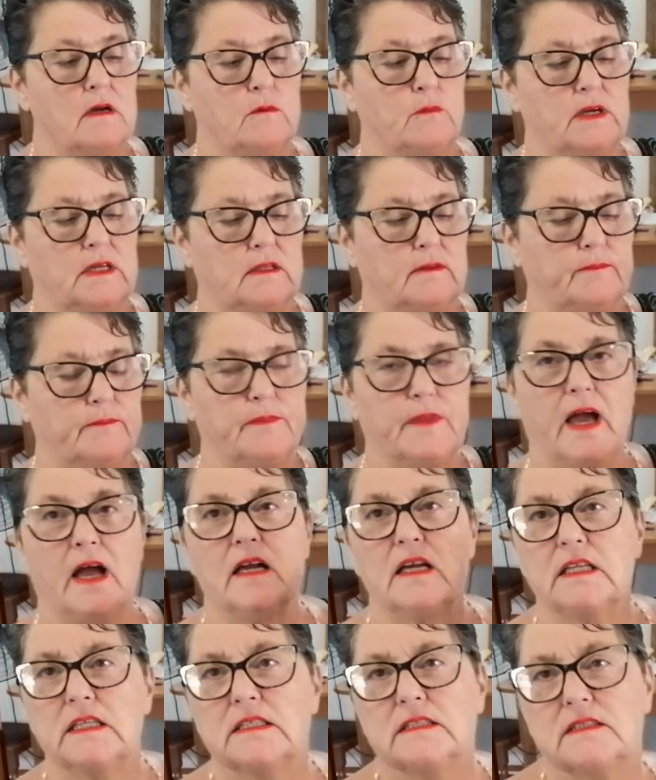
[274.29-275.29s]
Well, I'm
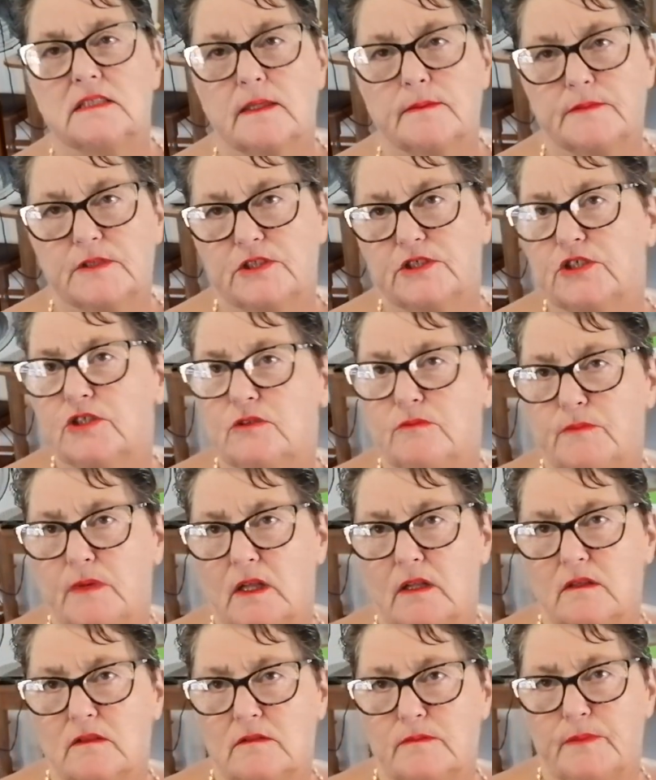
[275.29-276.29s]
going to substitute
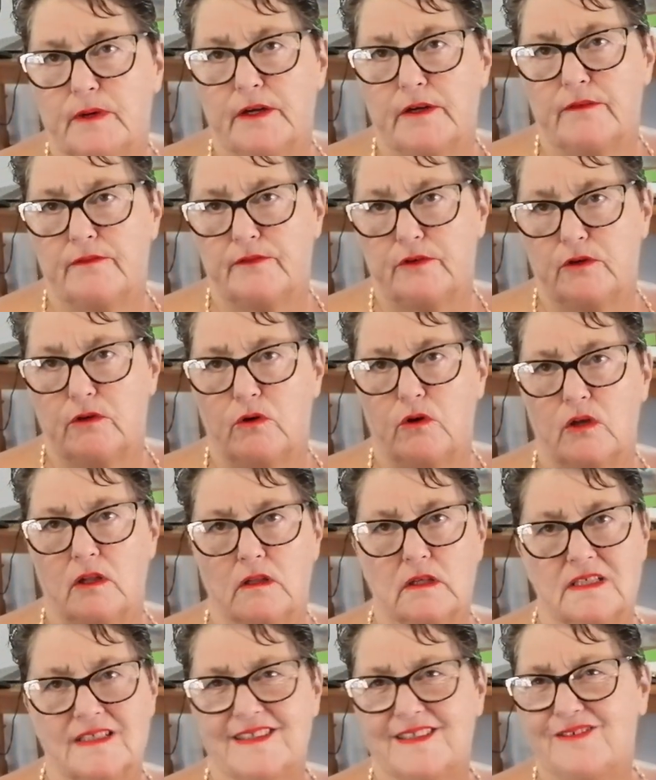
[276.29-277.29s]
melted butter for oil
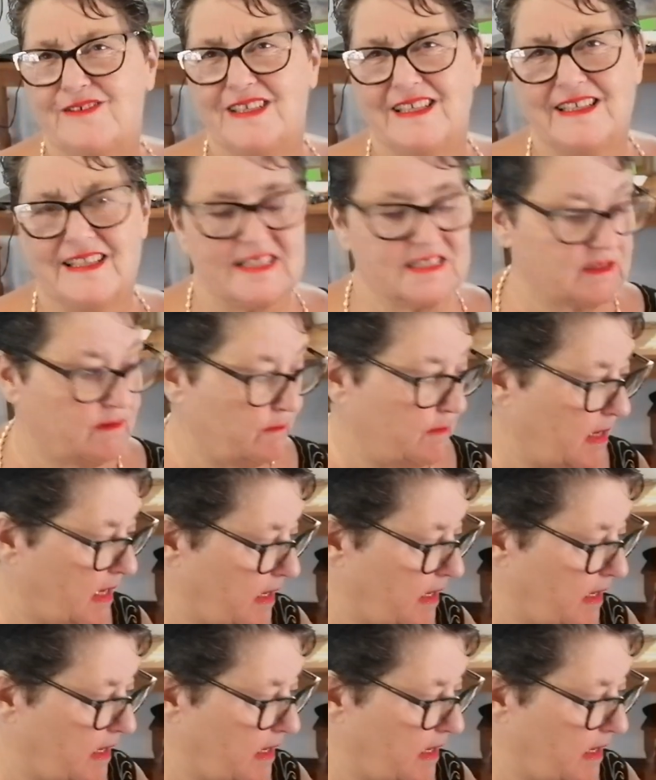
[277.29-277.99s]
because it really doesn't